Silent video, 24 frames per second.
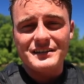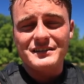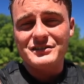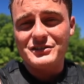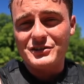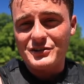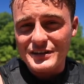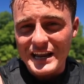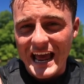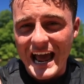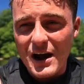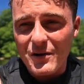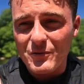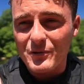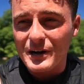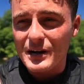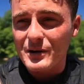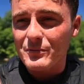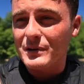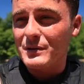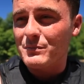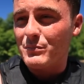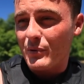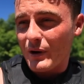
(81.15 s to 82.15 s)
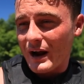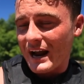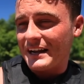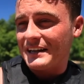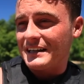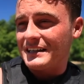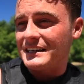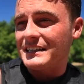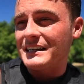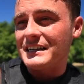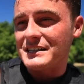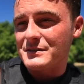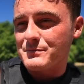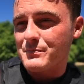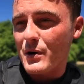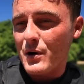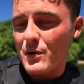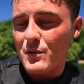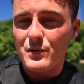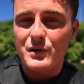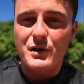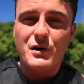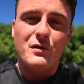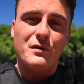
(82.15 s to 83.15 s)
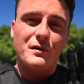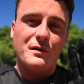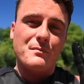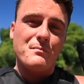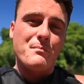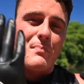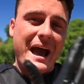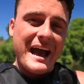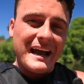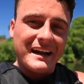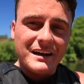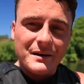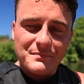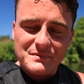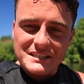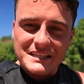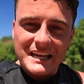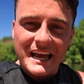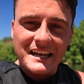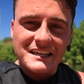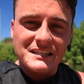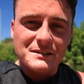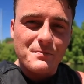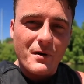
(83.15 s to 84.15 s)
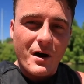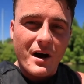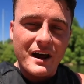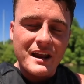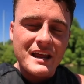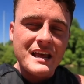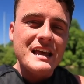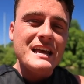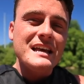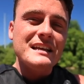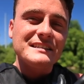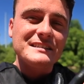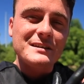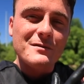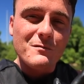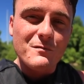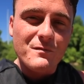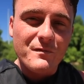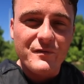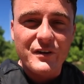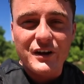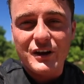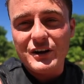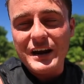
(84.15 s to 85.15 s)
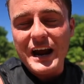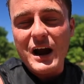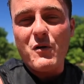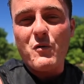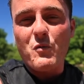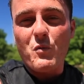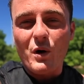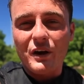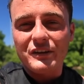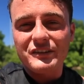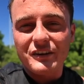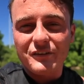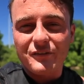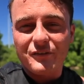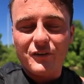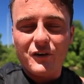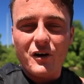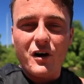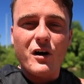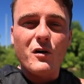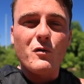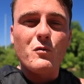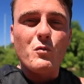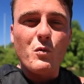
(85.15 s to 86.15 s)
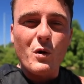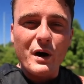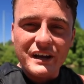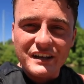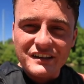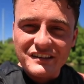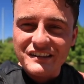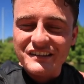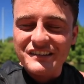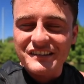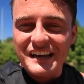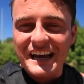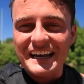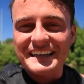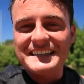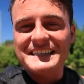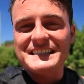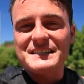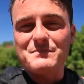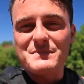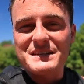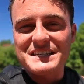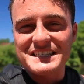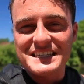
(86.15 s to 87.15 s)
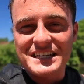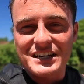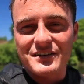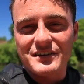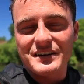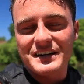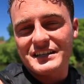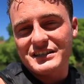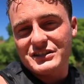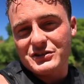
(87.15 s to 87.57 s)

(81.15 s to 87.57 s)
So now we're here with Brandon and his boat, going back up to that spot to figure out once and for all what is inside these mysterious